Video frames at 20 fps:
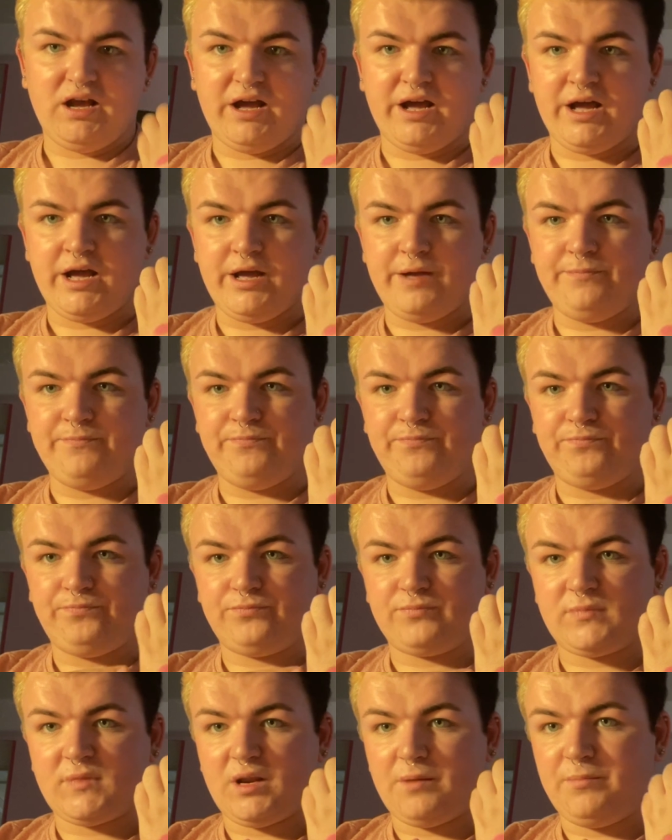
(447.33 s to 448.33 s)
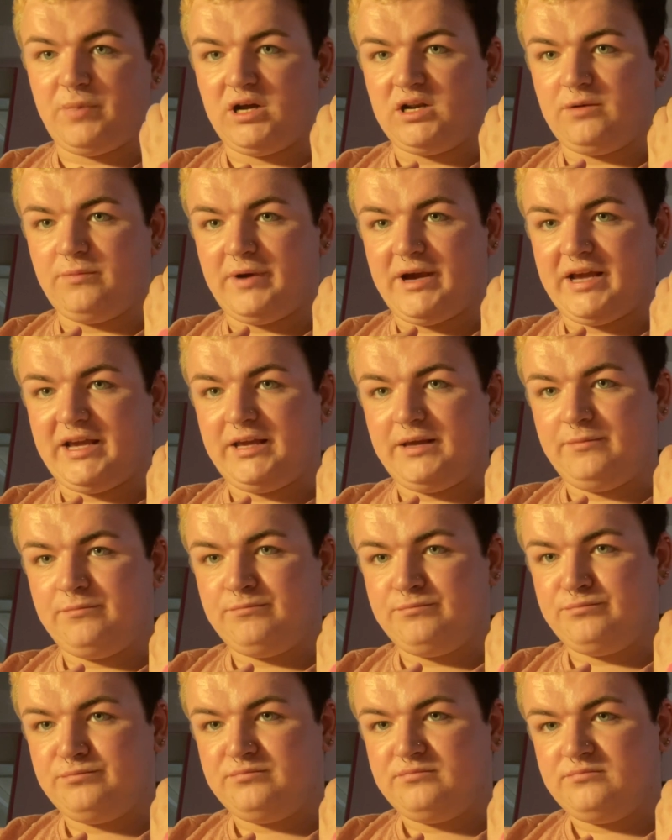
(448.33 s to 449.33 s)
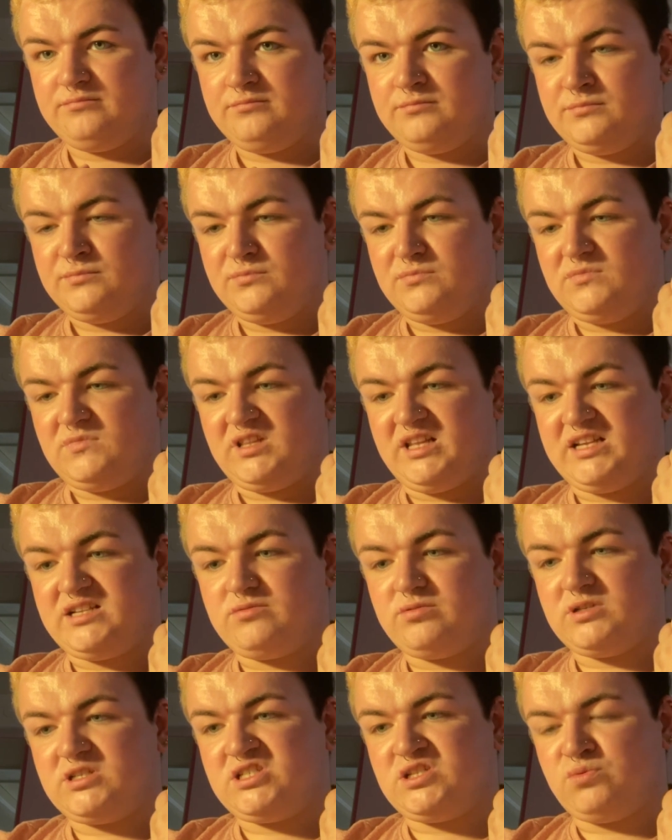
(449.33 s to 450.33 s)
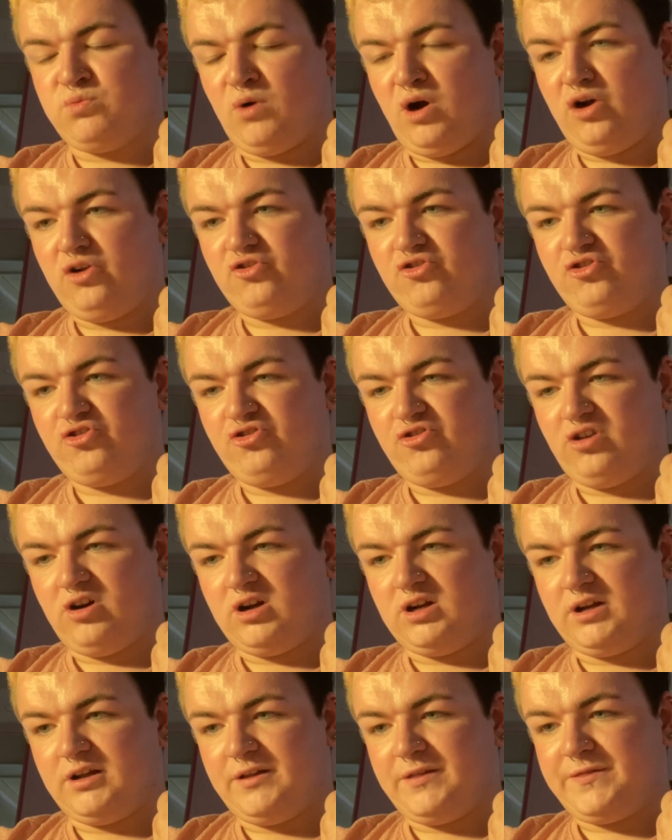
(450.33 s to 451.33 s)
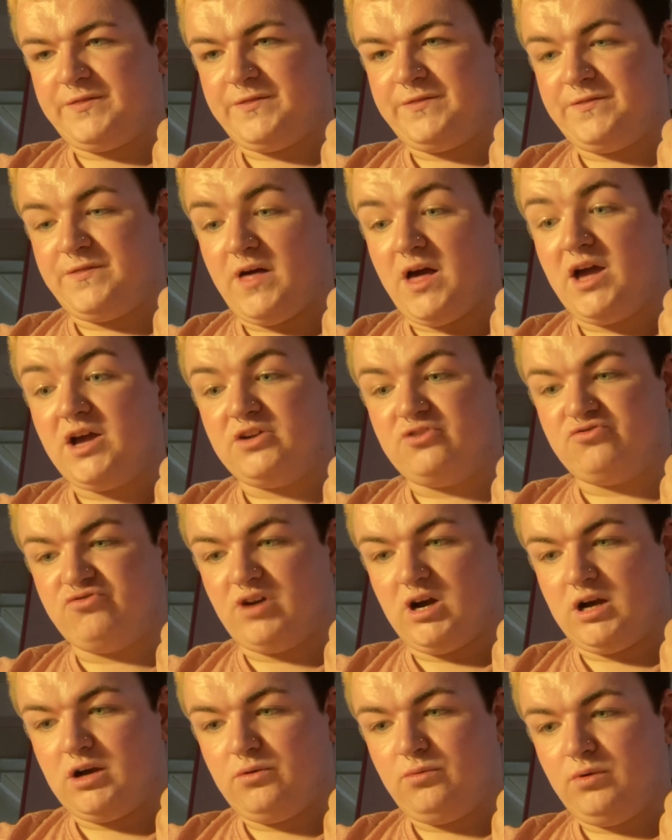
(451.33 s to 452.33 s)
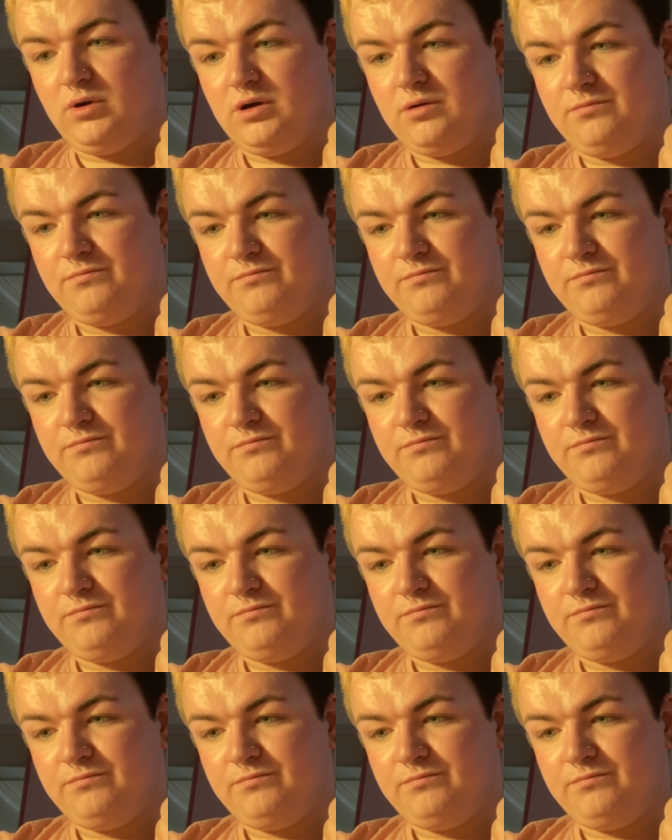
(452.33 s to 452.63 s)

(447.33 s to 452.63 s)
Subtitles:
By the way, this was swatched on the 3rd row,